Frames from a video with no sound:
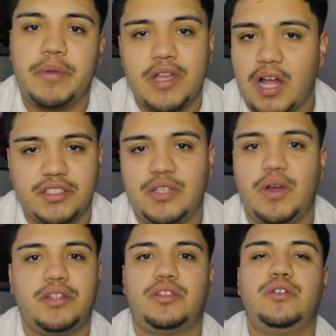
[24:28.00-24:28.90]
Beyonce
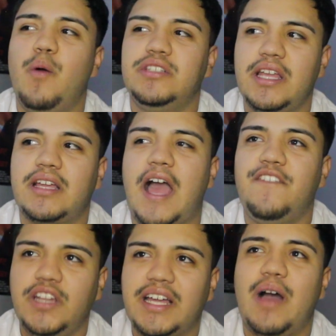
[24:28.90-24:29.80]
went through. I
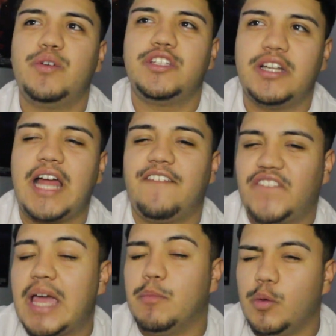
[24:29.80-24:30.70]
feel like I was in a
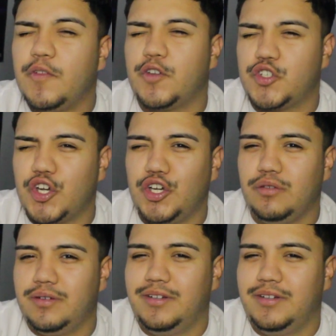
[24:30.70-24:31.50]
Lifetime movie for sure.